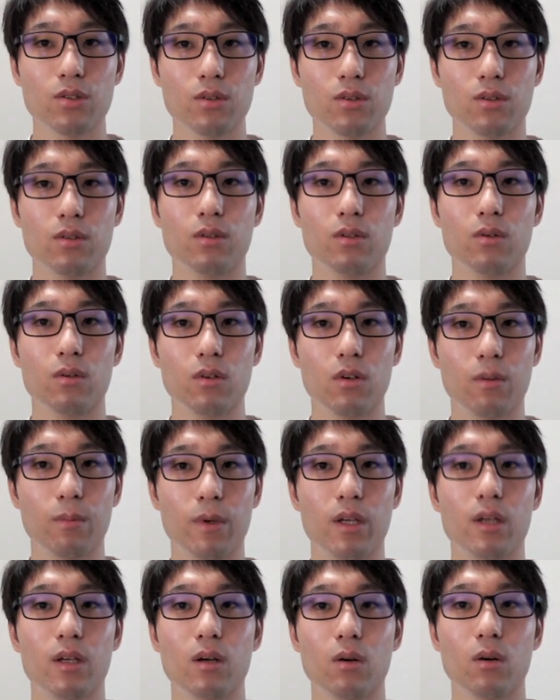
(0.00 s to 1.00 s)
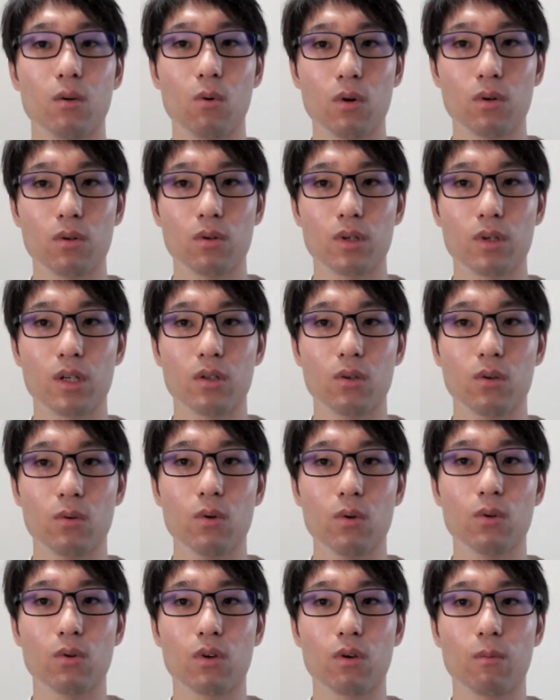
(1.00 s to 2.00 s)
Release schedule and many
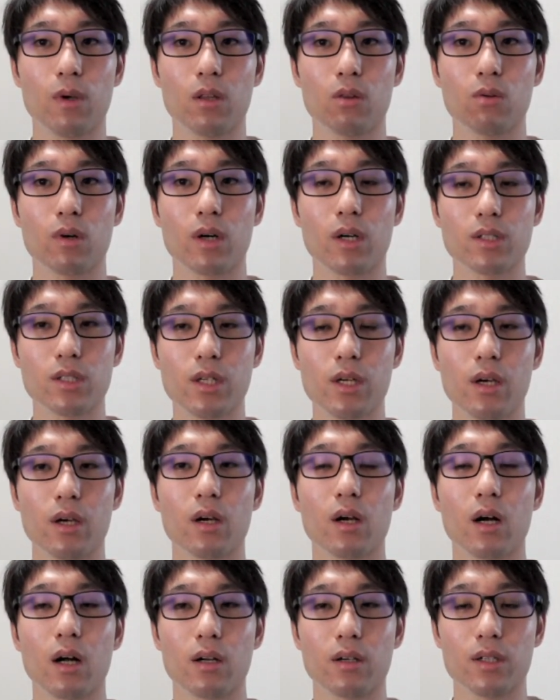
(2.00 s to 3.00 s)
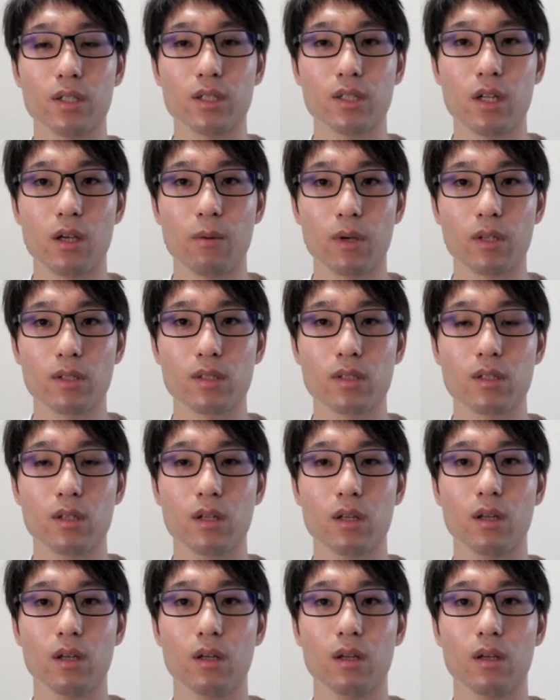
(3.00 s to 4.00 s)
functions are documented for
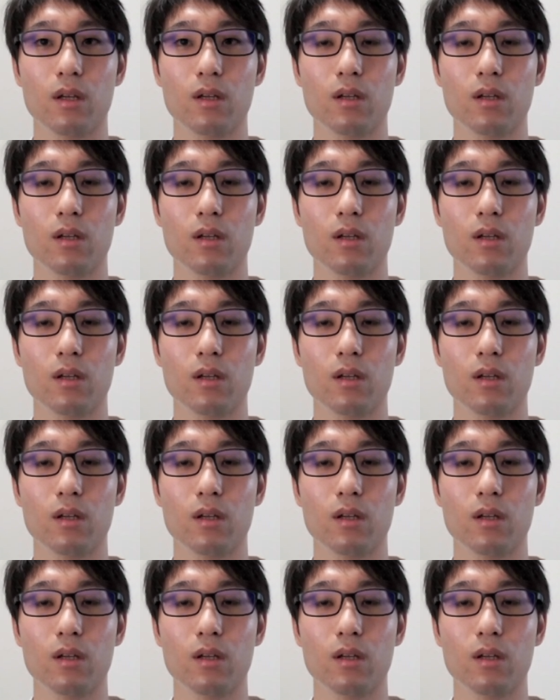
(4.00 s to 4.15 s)
management.